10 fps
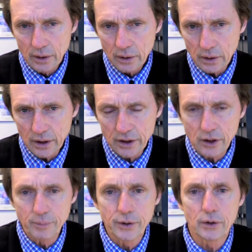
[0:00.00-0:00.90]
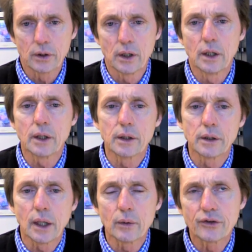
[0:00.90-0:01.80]
click the computer on,
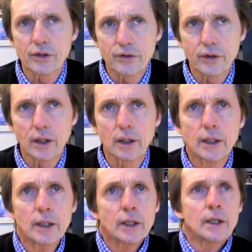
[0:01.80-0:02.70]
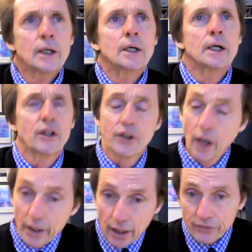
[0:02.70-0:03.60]
and I would sit there until
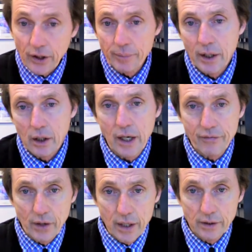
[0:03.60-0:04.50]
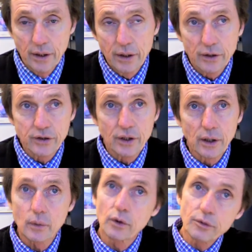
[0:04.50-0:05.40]
I got that paragraph right, until
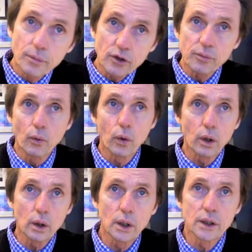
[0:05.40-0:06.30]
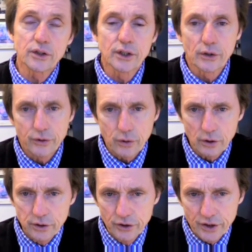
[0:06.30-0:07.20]
it was much more uh, tilted
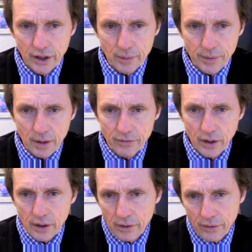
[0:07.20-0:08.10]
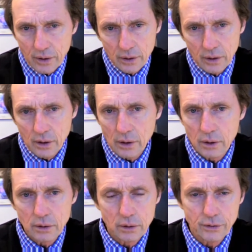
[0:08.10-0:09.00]
towards Luciano Pavarotti than
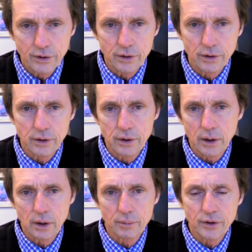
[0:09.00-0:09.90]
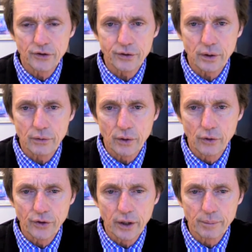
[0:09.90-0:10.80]
uh, the good uh, Miss uh,
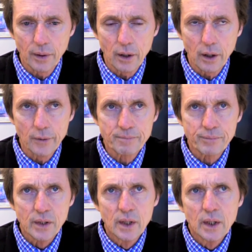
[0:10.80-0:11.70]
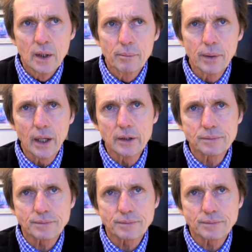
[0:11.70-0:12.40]
Roseanne Barr. But